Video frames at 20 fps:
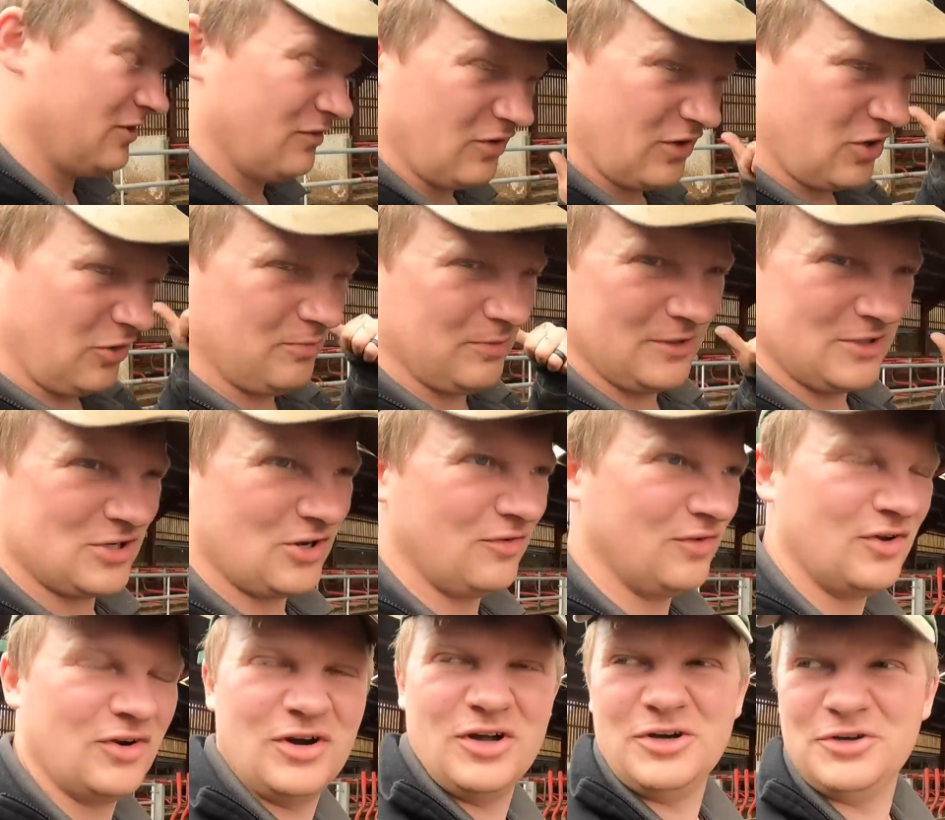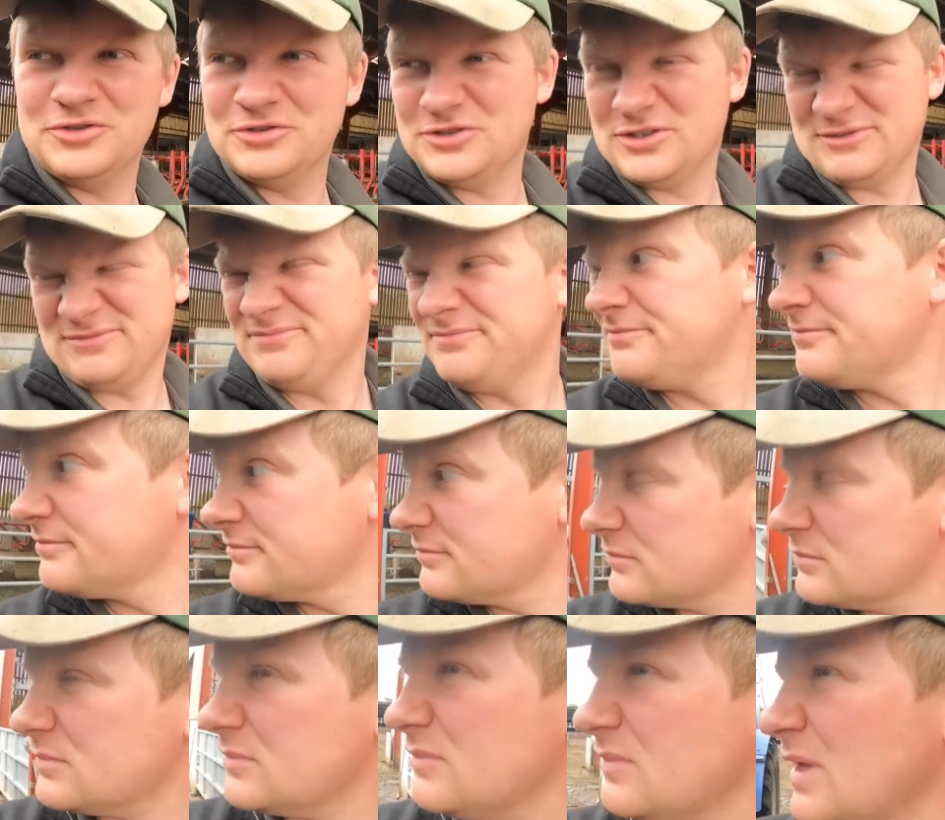The other coupling's over the road
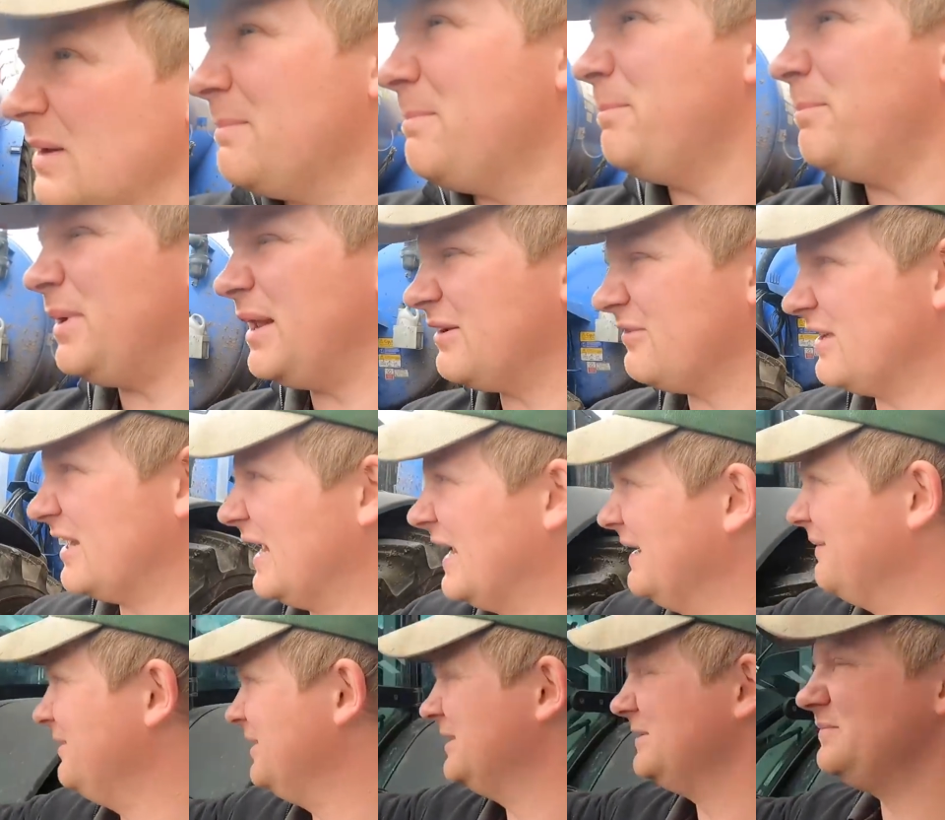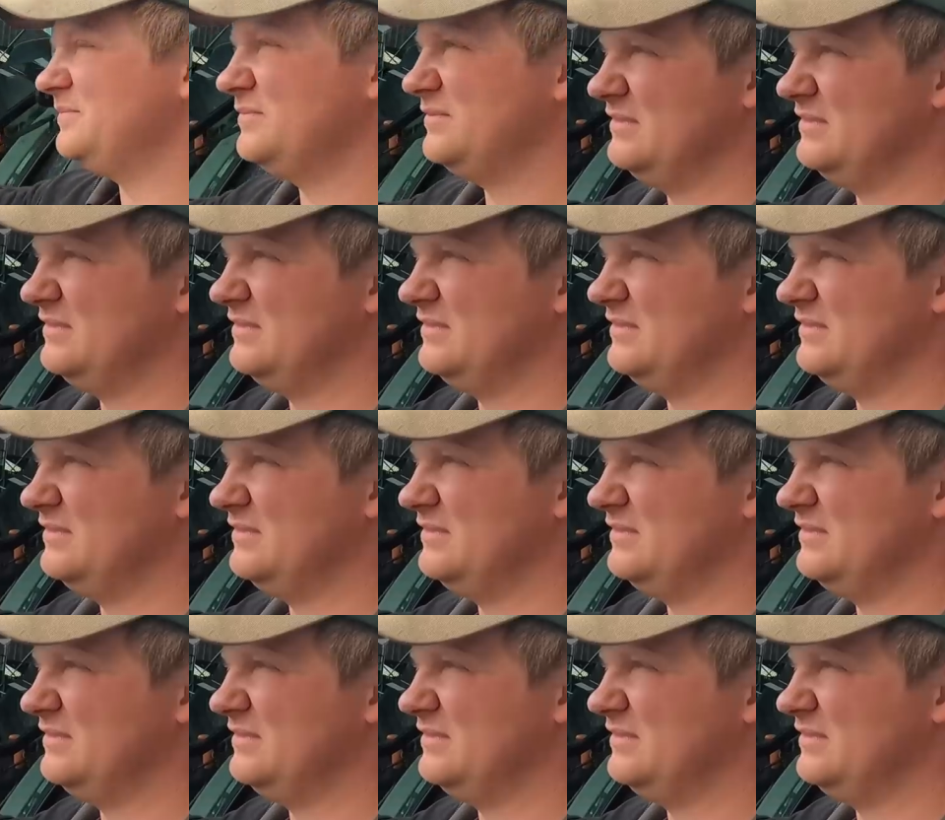bit of a nightmare.